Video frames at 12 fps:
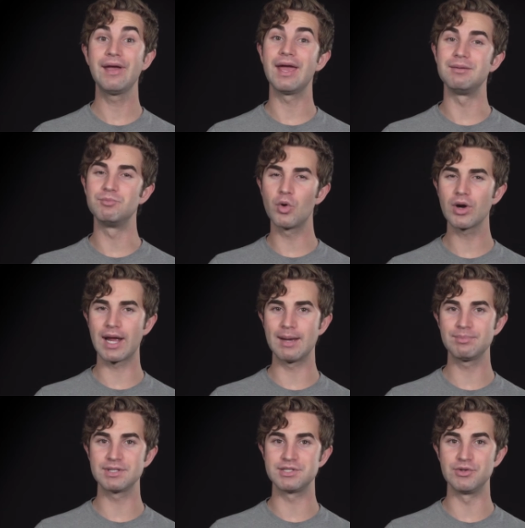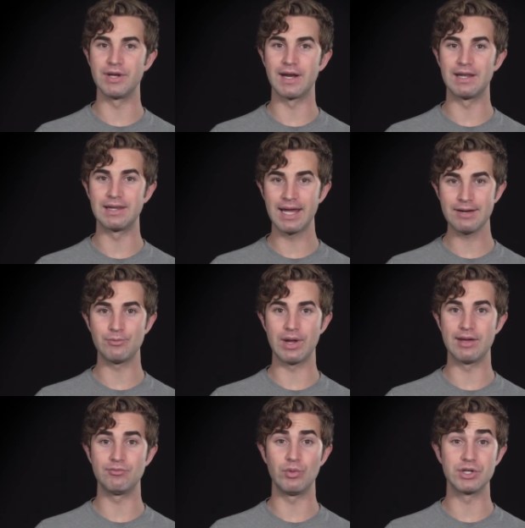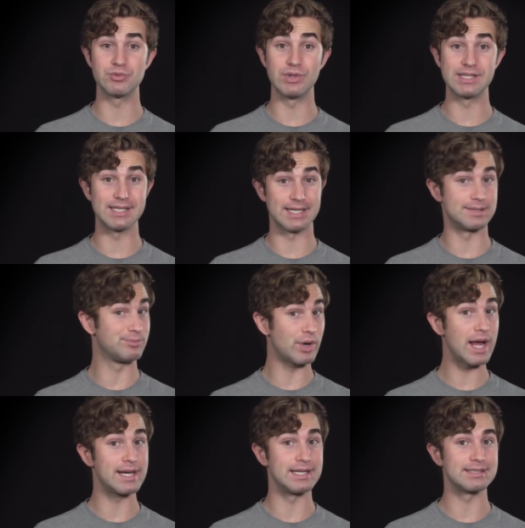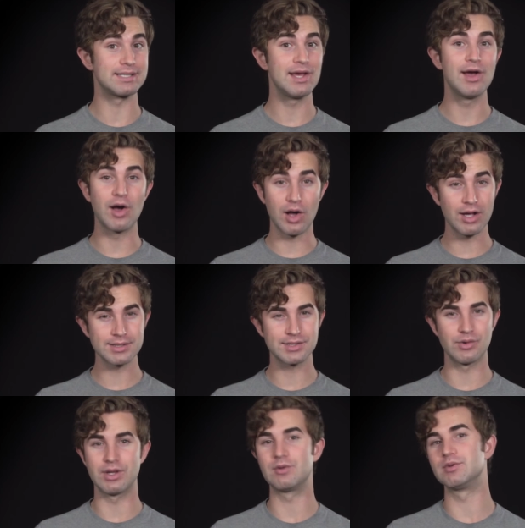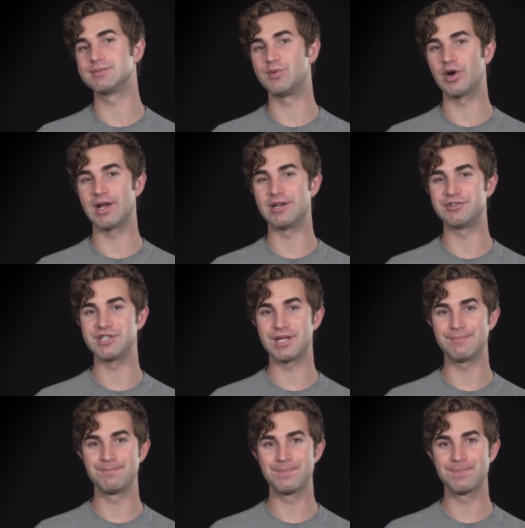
And more amplitude in a light wave, which we see as brightness, also equals more energy.